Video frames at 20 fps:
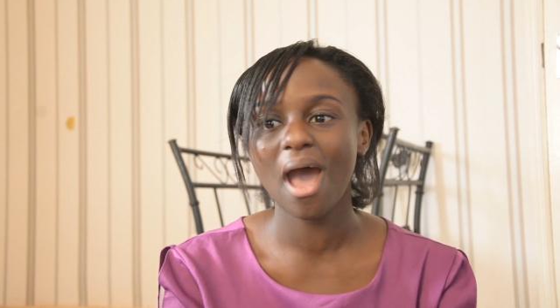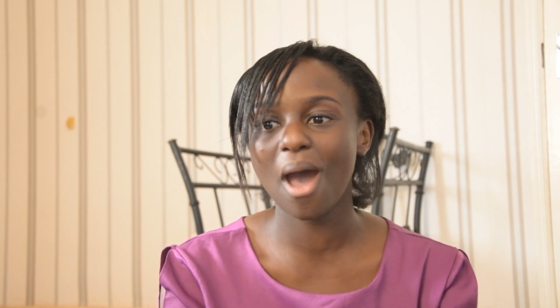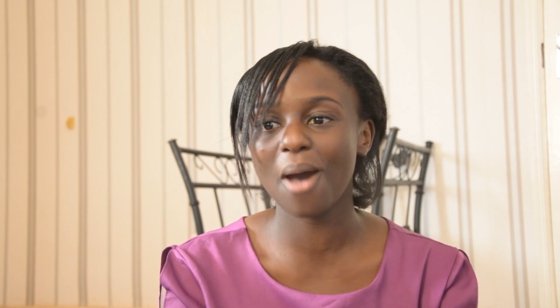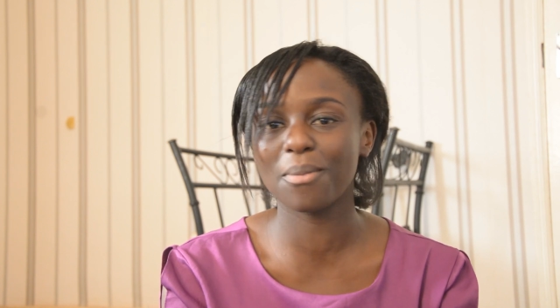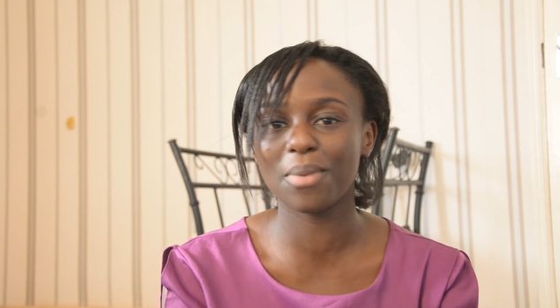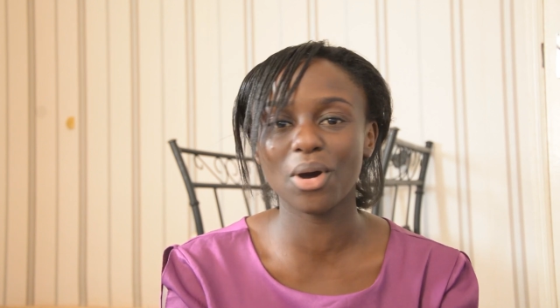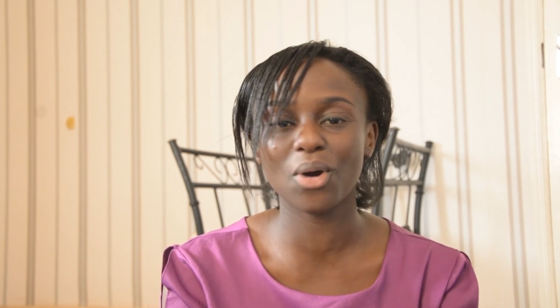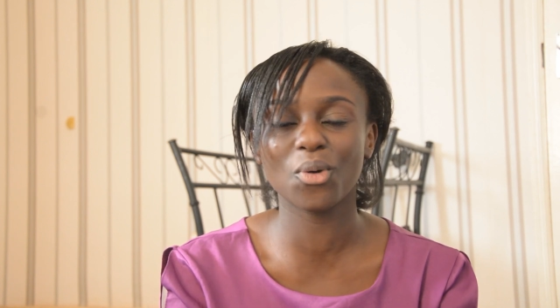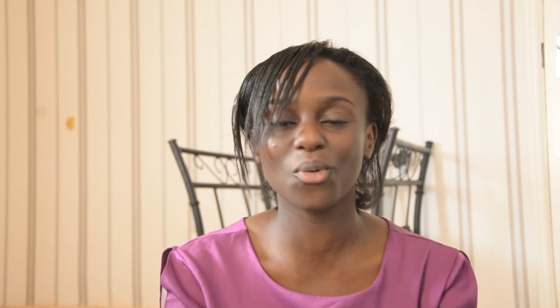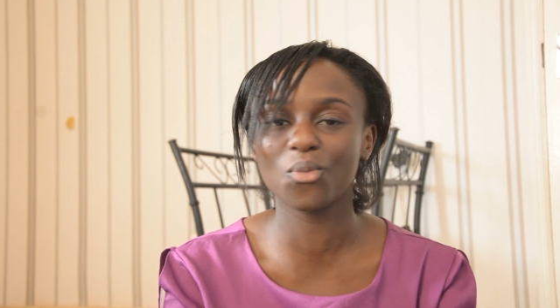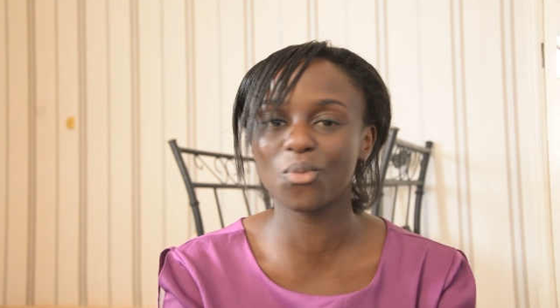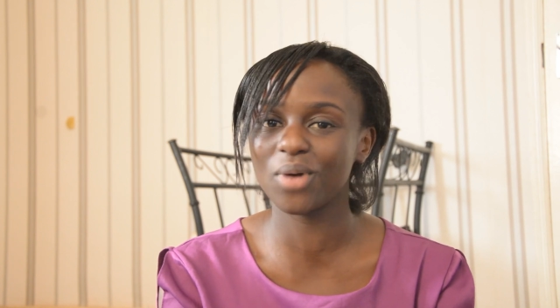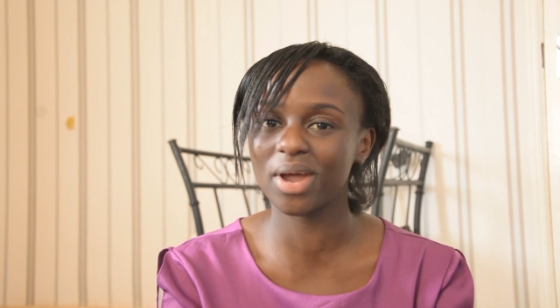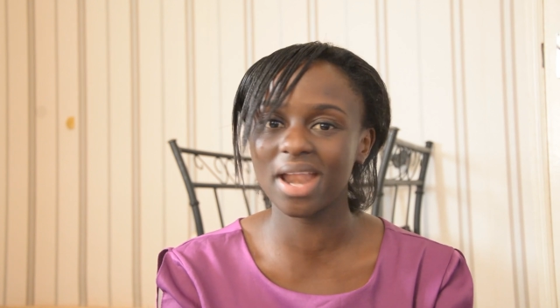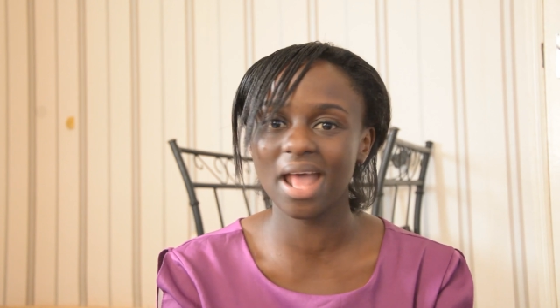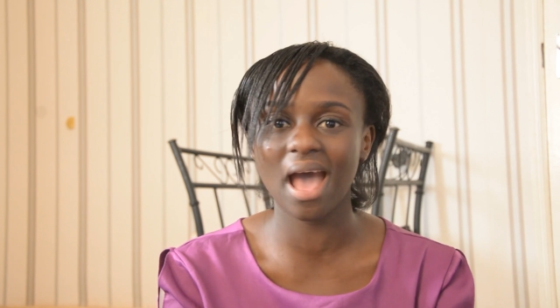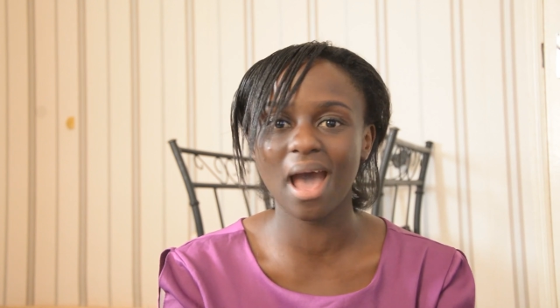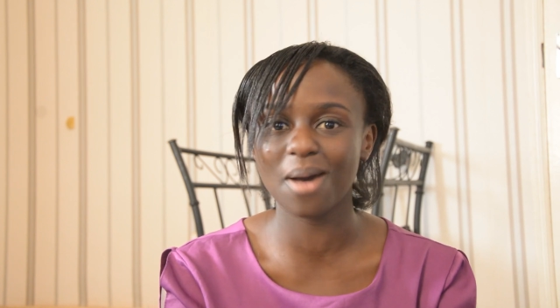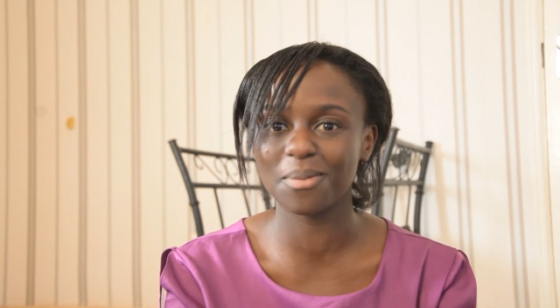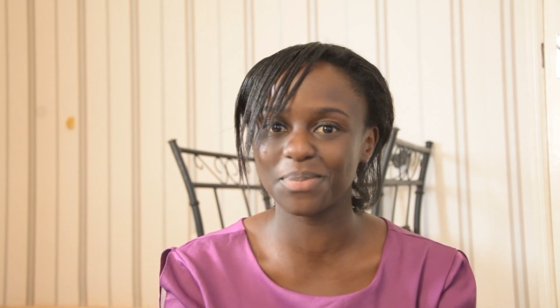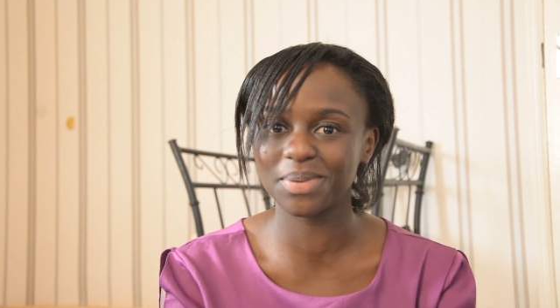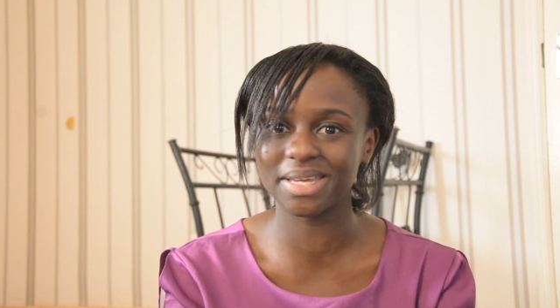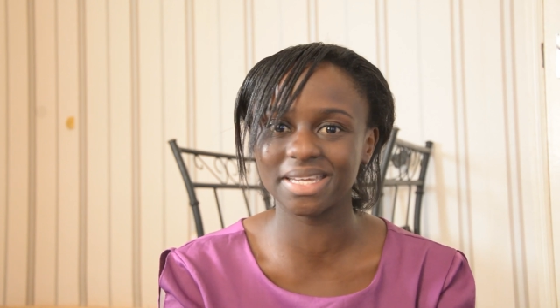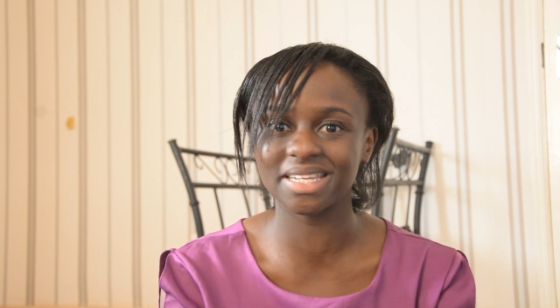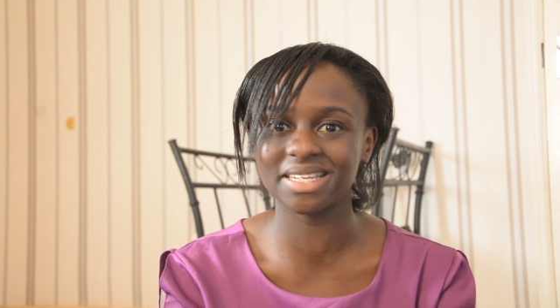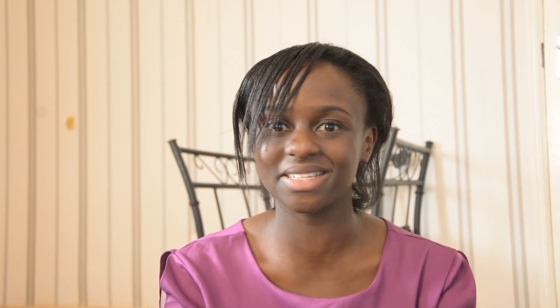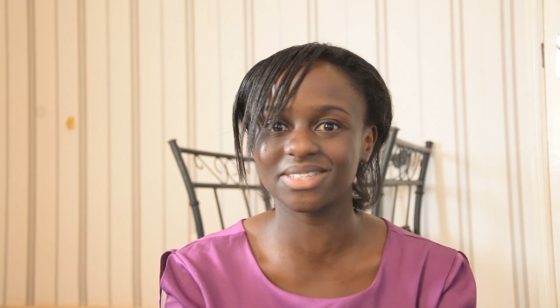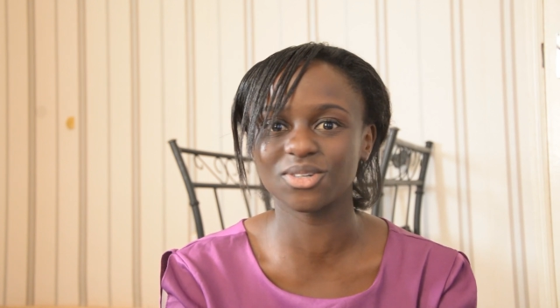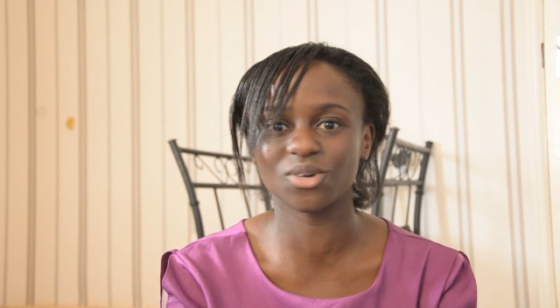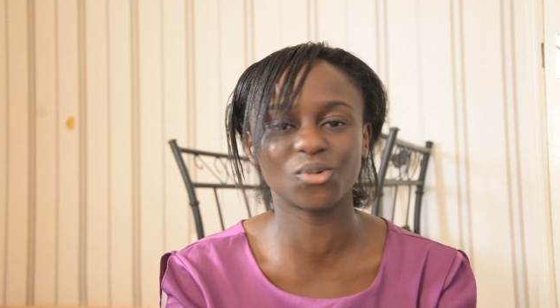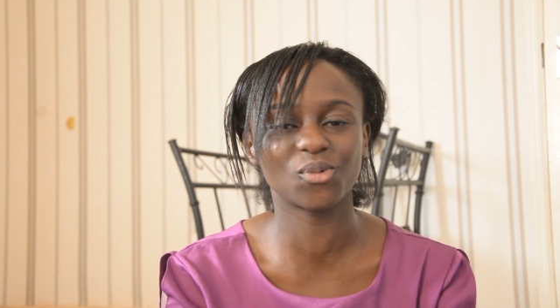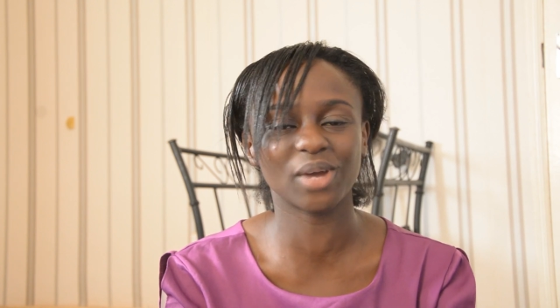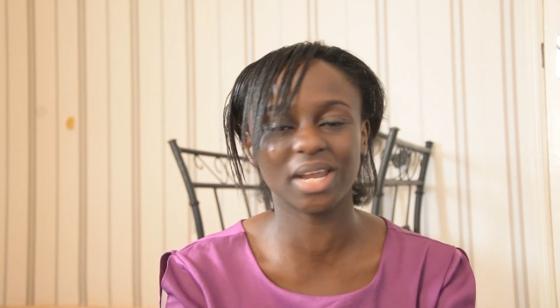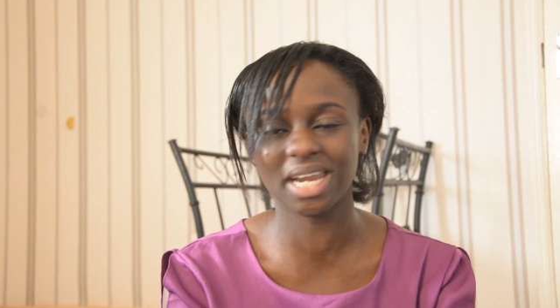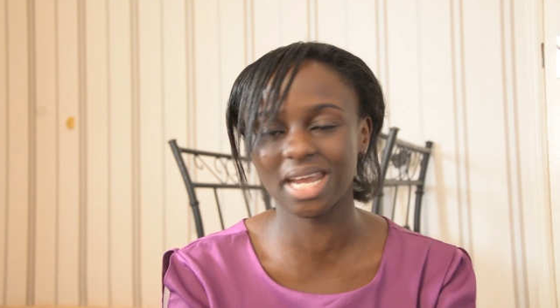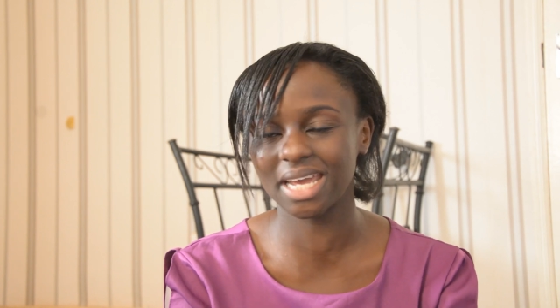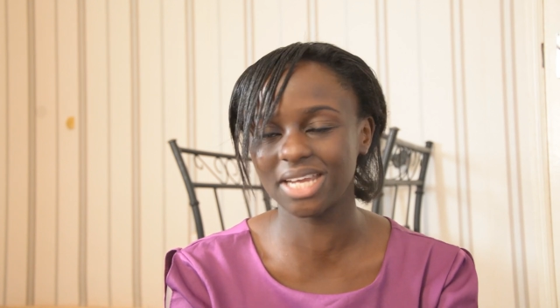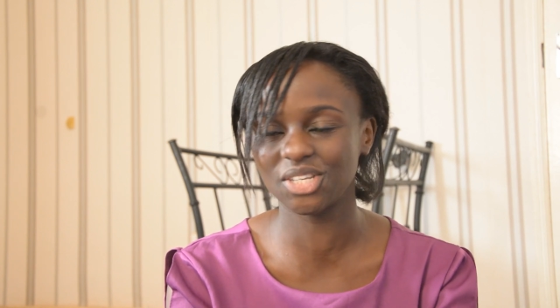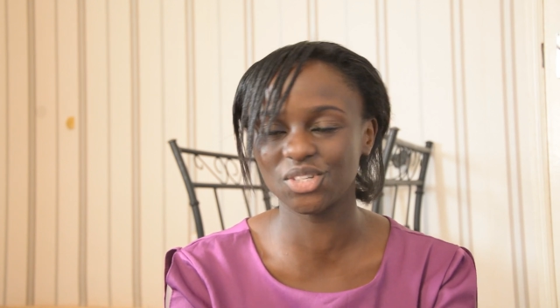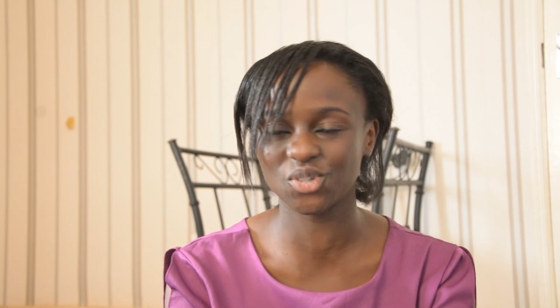about what happened
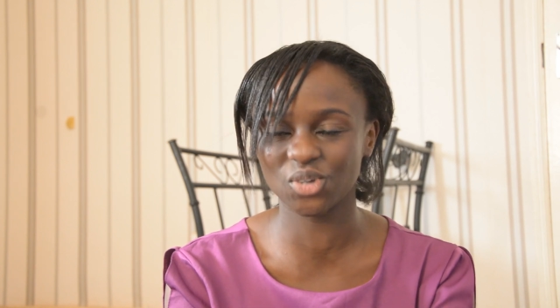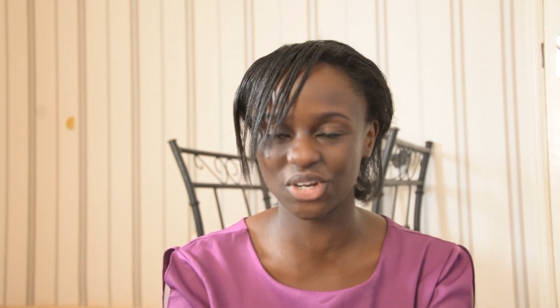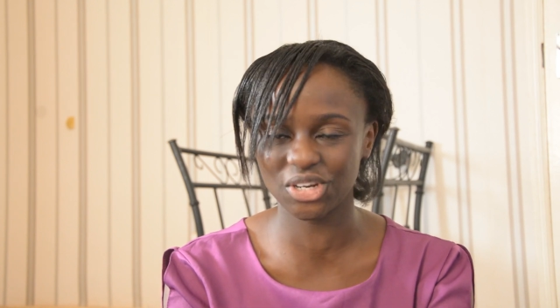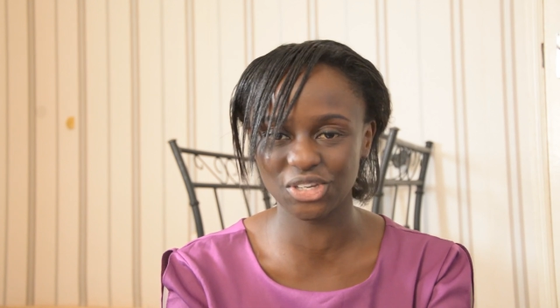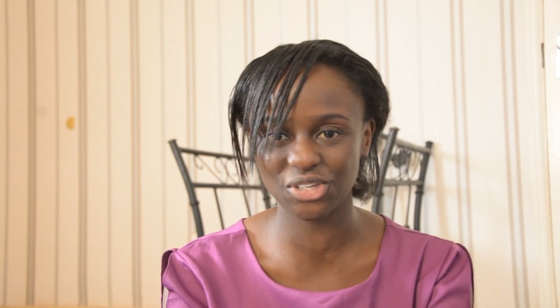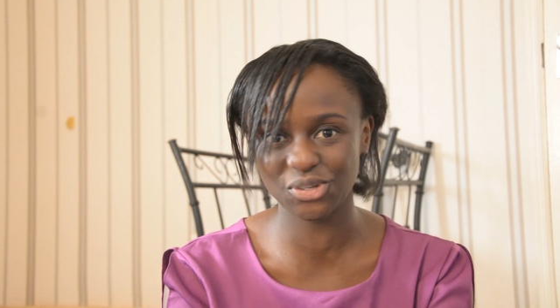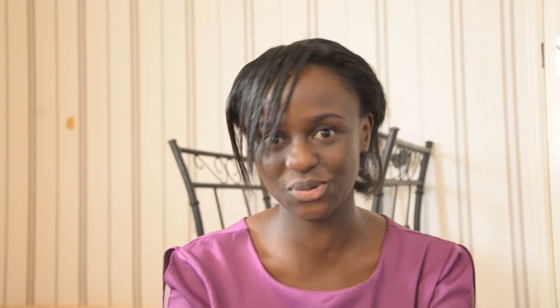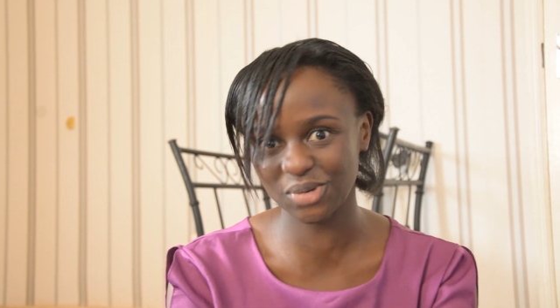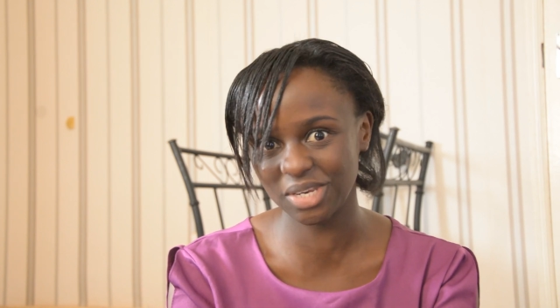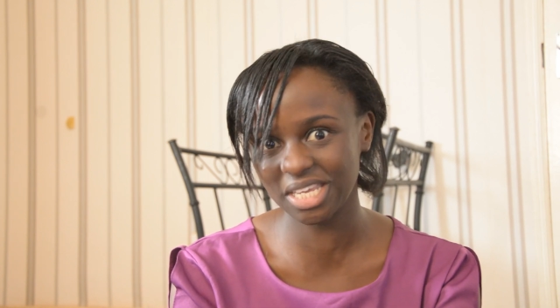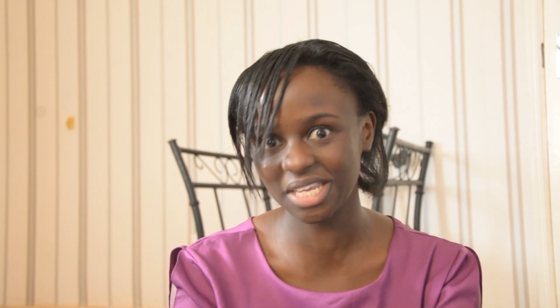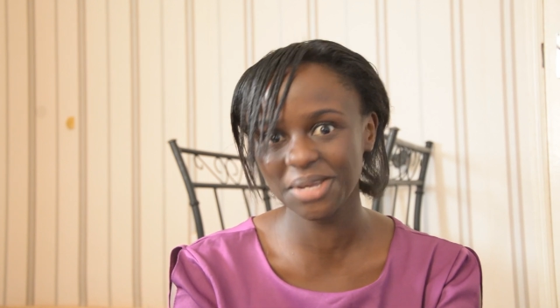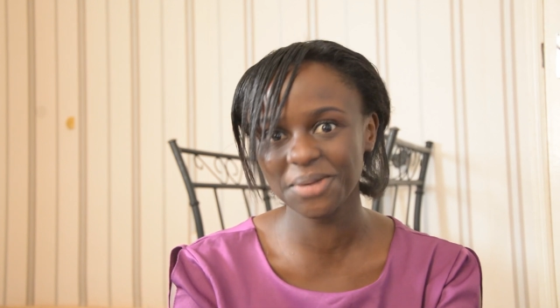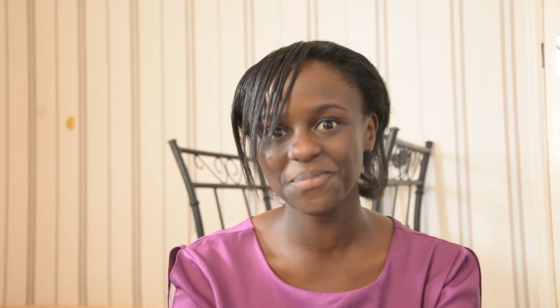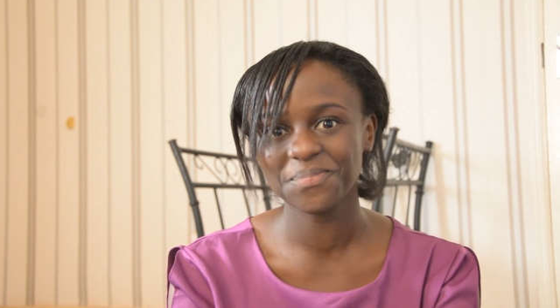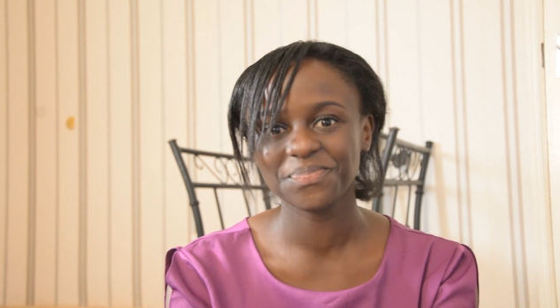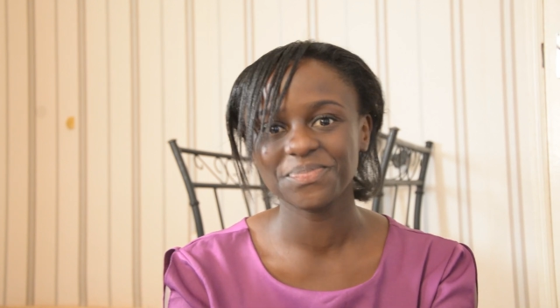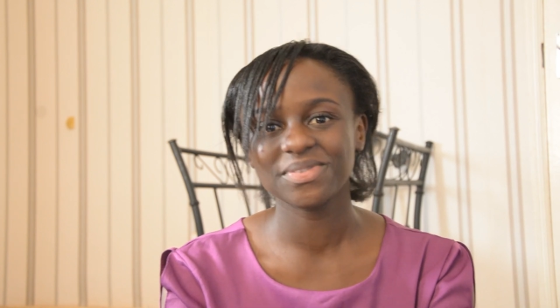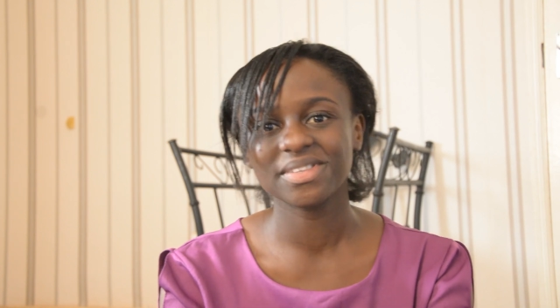when I joined uni.